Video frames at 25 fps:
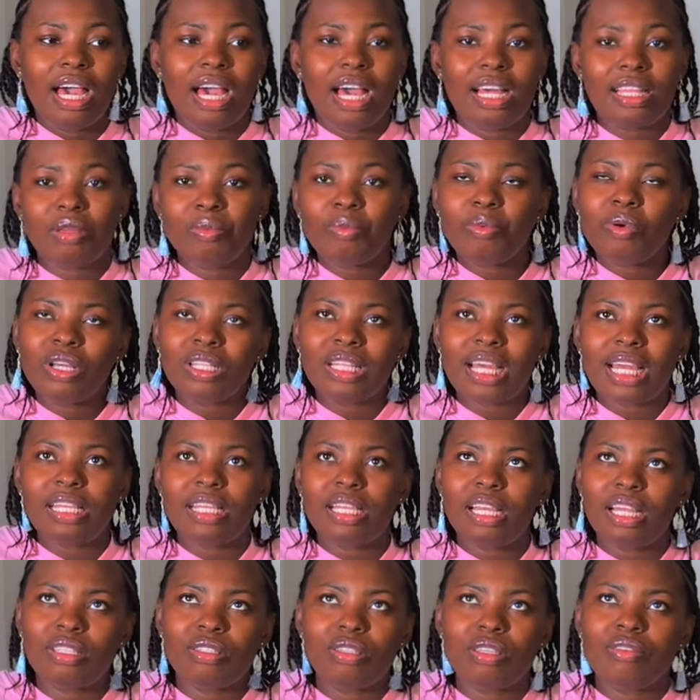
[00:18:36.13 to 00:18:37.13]
At the point, I
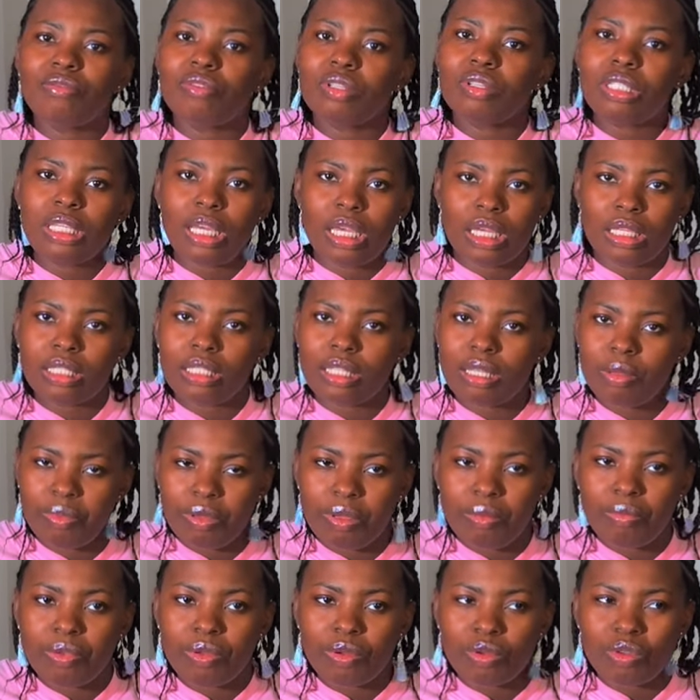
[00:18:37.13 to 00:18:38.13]
needed to even take
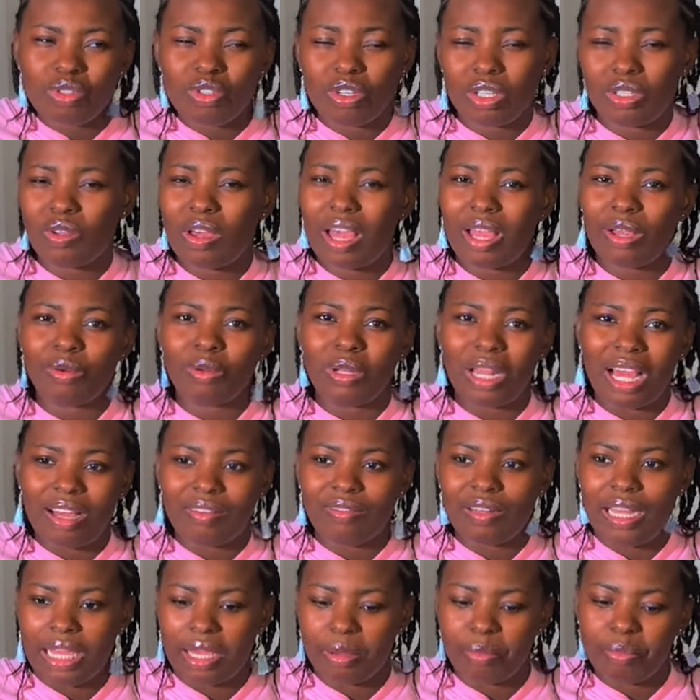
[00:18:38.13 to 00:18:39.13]
sleeping pills just so I could
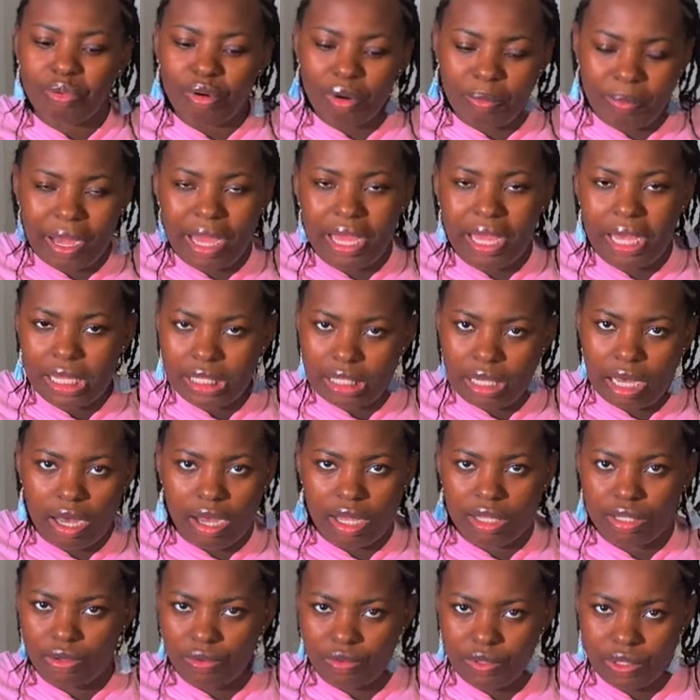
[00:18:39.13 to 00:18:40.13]
have like proper 8
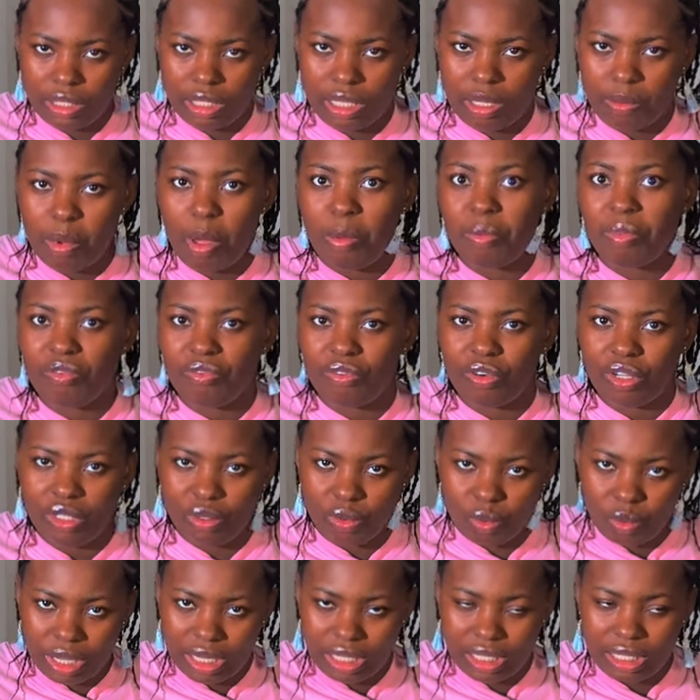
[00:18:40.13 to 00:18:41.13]
hours of sleep before
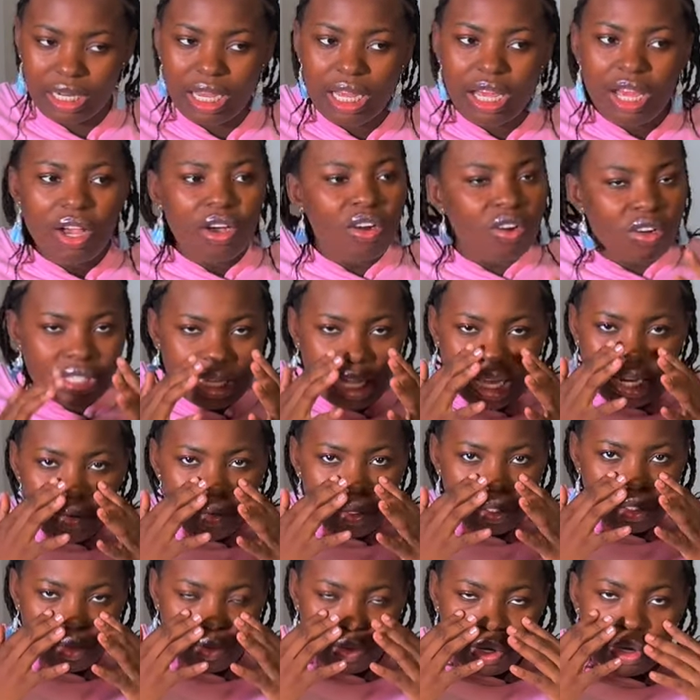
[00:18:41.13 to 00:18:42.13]
the wedding. Because I didn't
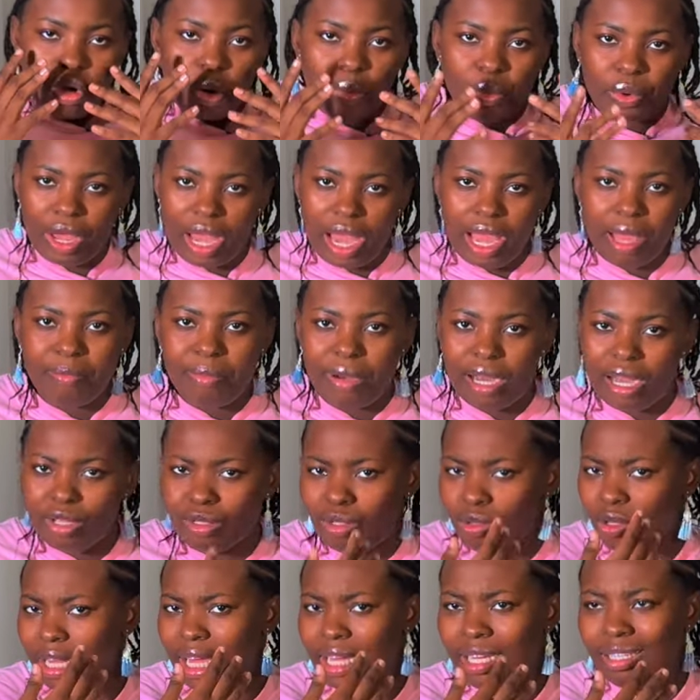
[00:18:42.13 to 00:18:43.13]
want to wake up with eye
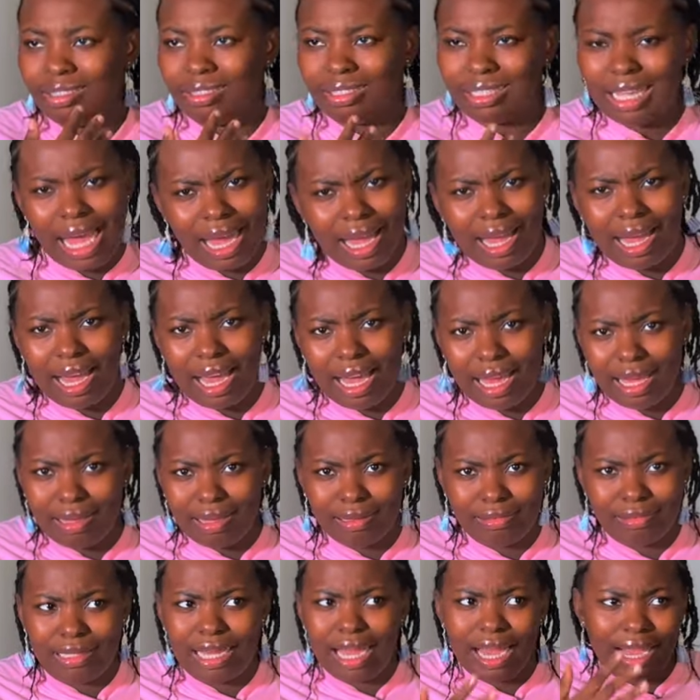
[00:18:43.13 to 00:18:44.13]
bags or like
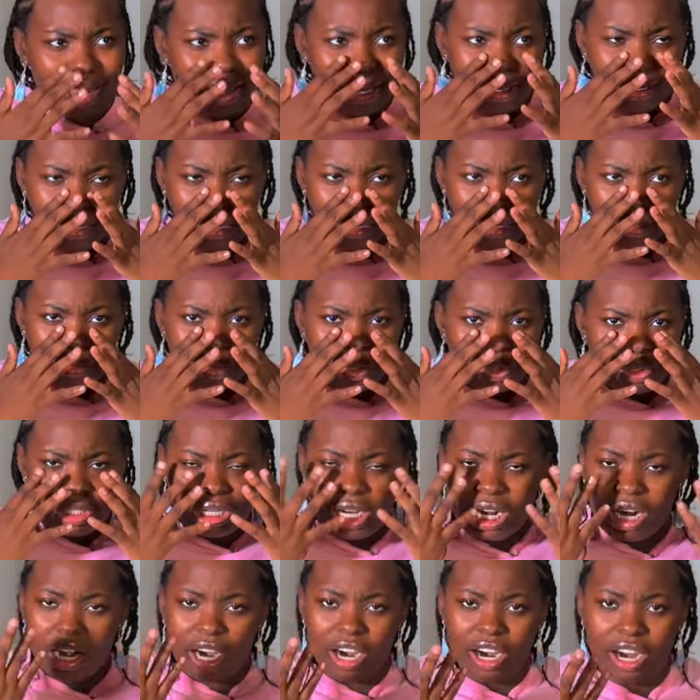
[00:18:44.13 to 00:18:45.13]
dark
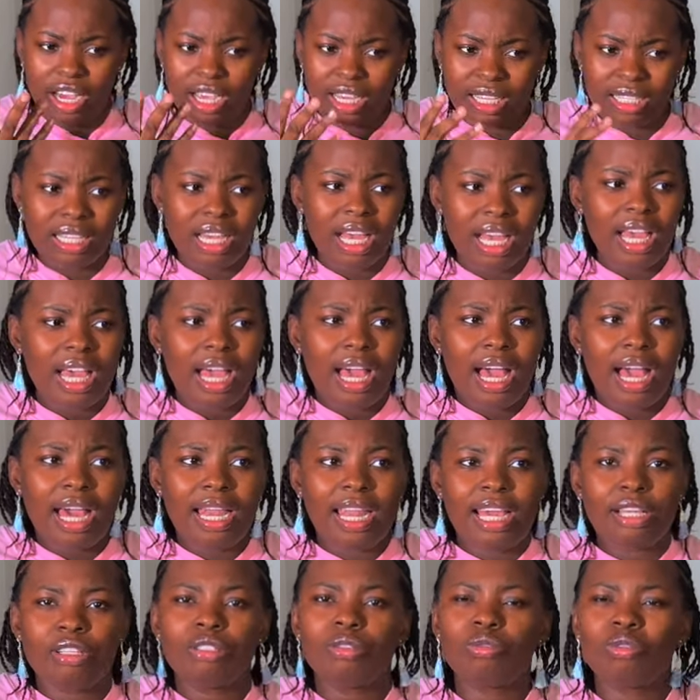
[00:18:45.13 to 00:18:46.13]
under eyes.
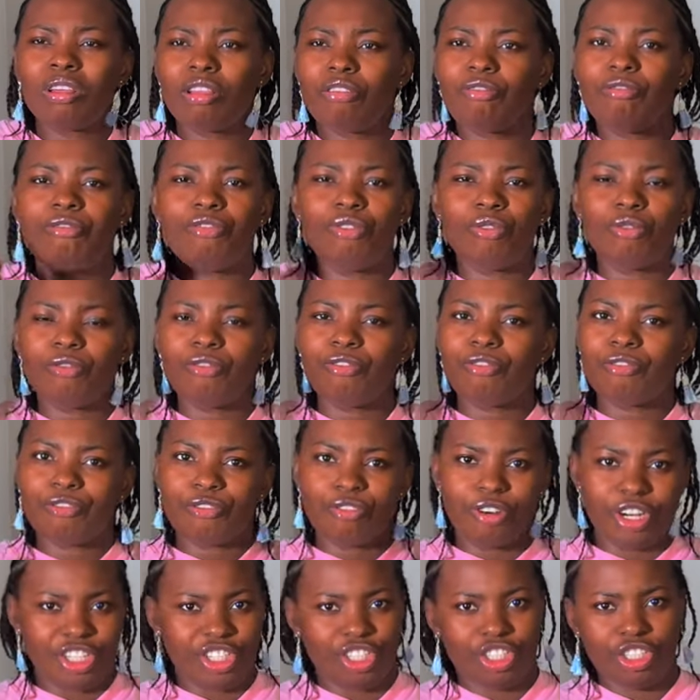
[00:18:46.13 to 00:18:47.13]
And I just wanted to feel
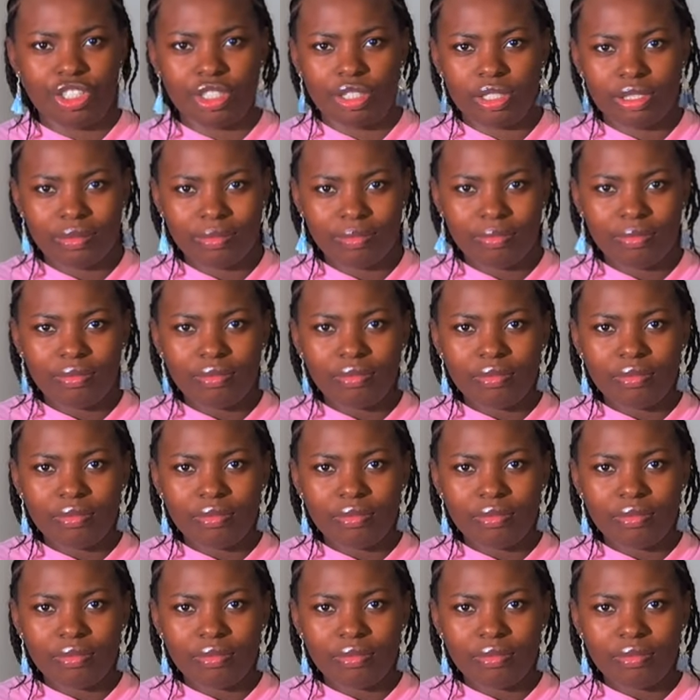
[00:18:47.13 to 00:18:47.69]
fresh.